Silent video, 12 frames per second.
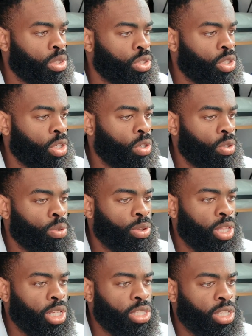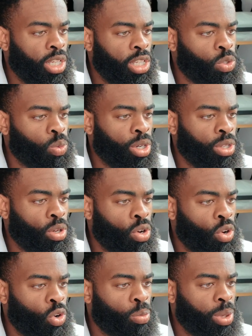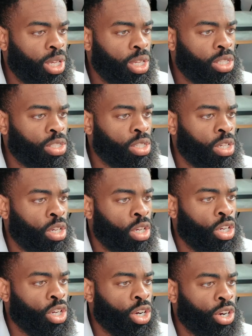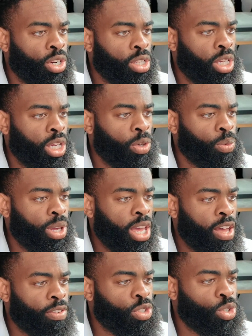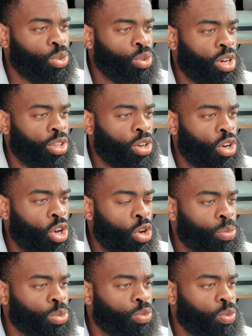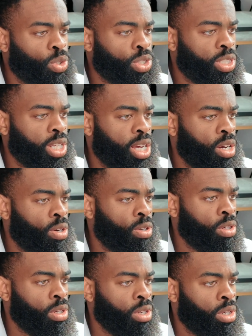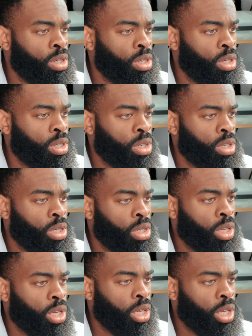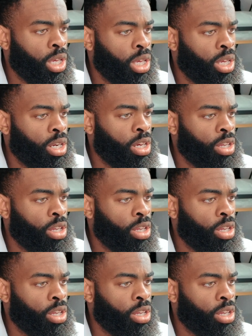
So this is where the home is. Currently, we have two other homes for sale and